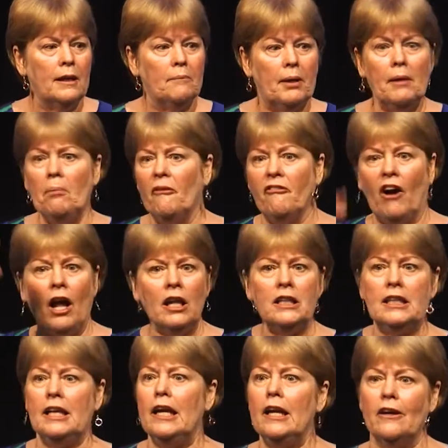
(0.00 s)
People
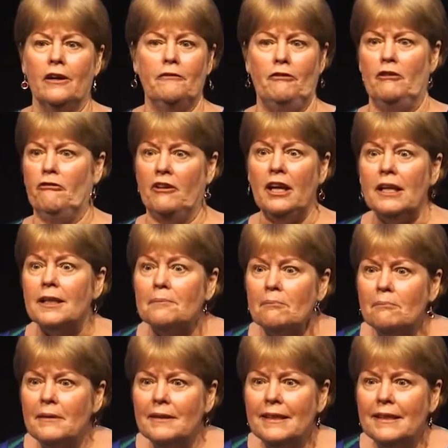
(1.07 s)
volunteer if you feed them.